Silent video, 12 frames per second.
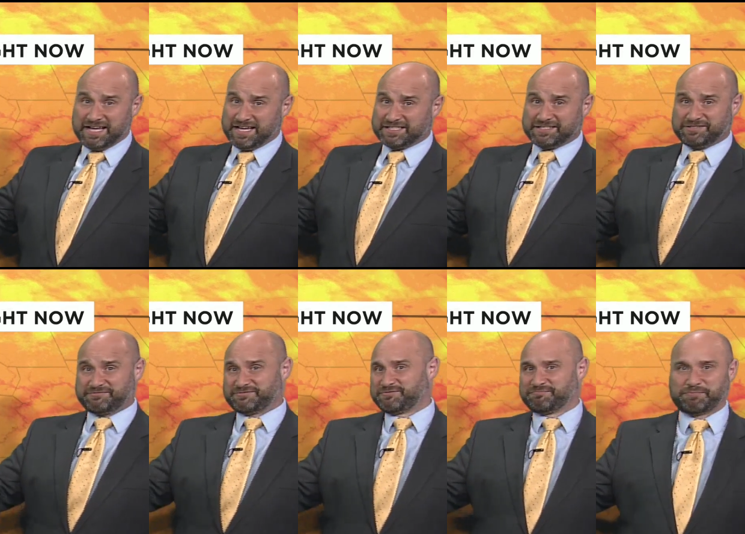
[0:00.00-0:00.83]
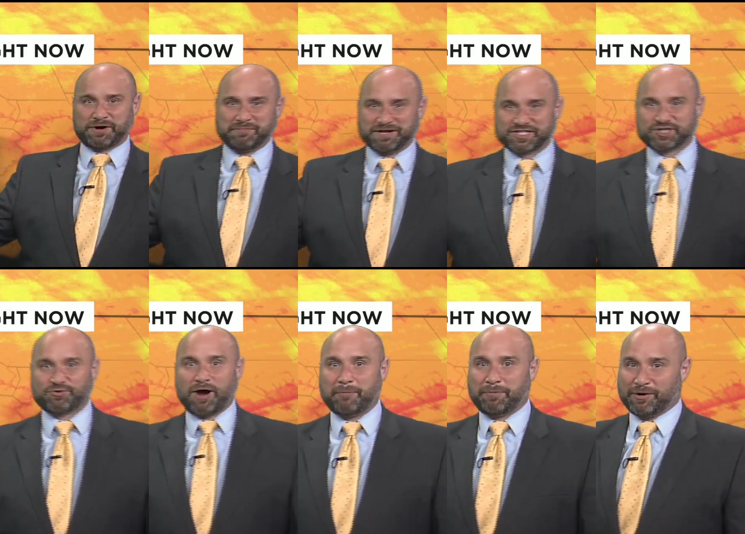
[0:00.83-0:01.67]
It's pretty much
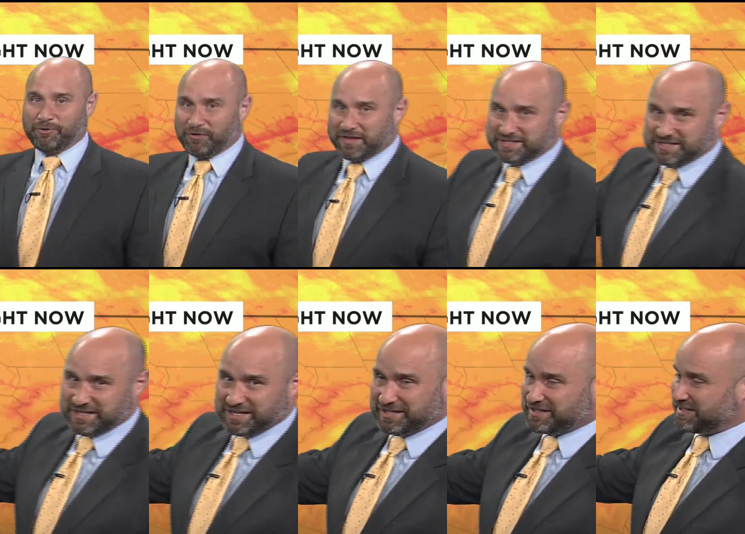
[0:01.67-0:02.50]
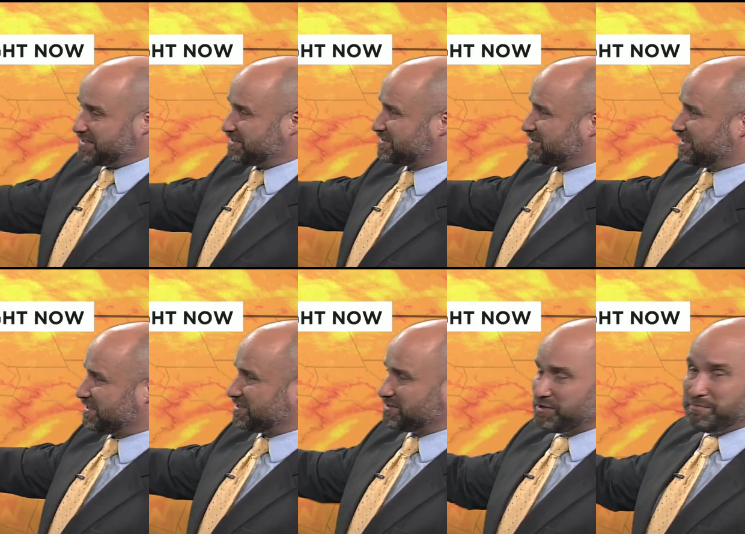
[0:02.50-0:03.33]
tropical. That's uh, the,
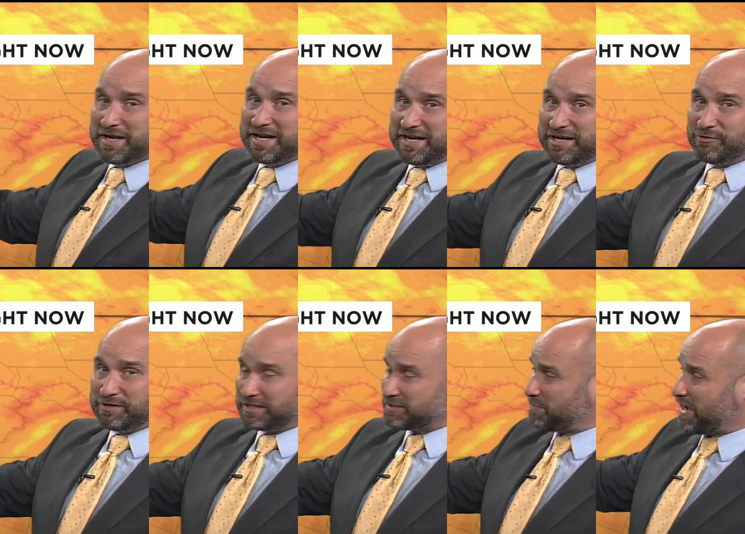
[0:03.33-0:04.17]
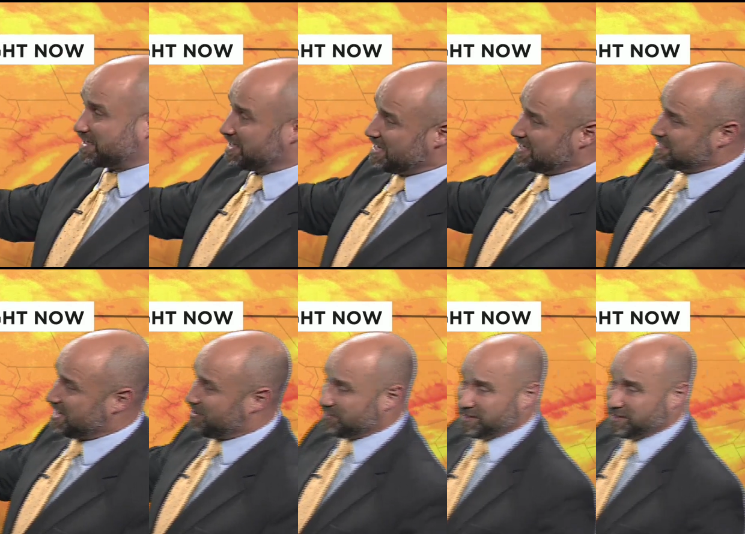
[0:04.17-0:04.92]
the humidity you expect down